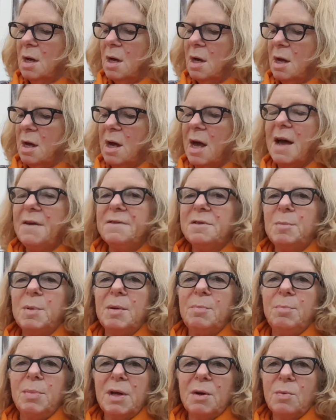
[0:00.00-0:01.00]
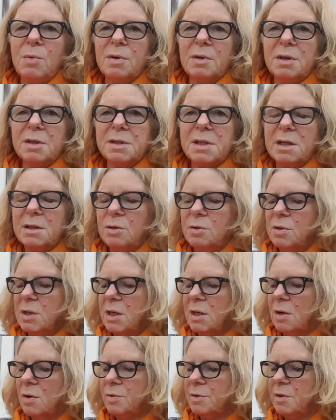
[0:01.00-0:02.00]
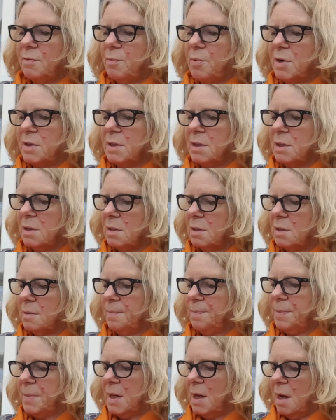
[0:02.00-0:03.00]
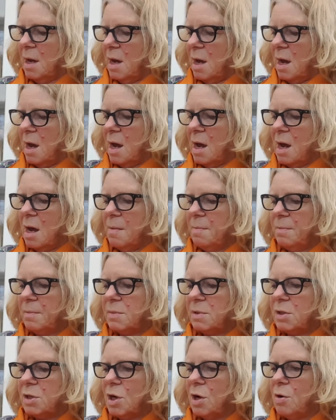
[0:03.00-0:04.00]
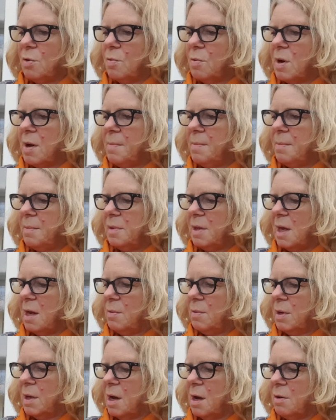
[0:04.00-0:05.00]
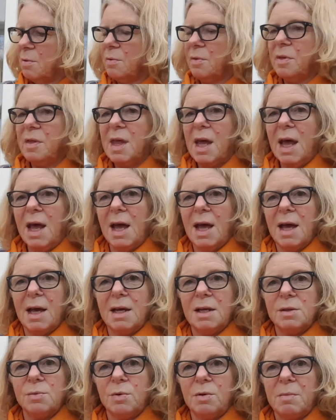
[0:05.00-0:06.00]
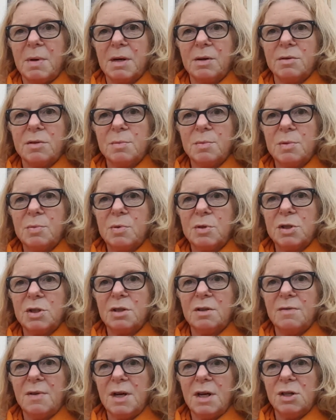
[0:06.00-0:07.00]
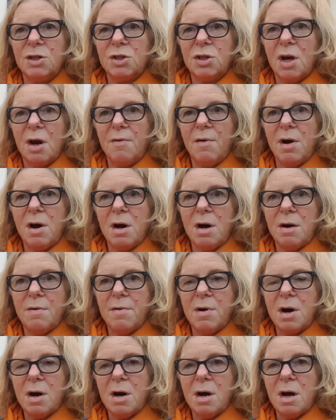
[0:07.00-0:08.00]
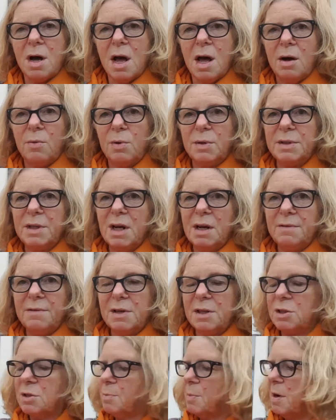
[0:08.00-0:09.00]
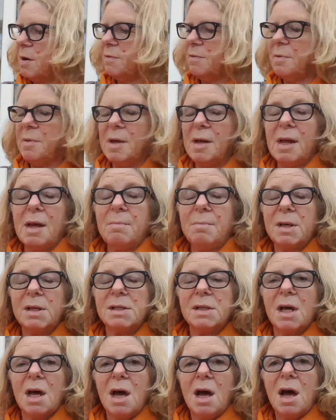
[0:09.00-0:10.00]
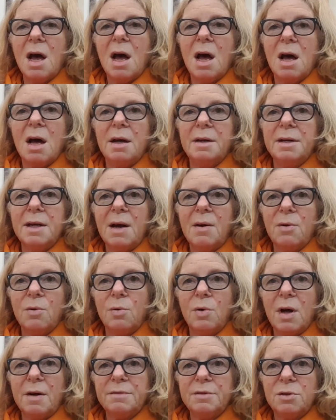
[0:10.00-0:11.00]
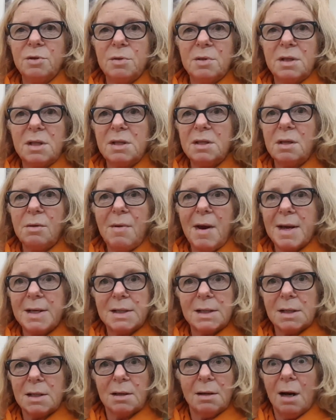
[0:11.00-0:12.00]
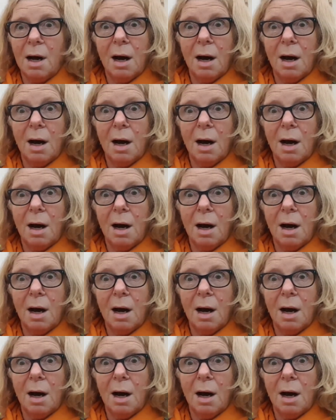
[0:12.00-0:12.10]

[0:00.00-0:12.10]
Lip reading: It'd have to be a big one because I do need lots of presents. So there we go. There is one of my Christmas projects finished. Hurrah, hurrah. Well, nearly finished apart from the bits. Now all I have to do is the rest.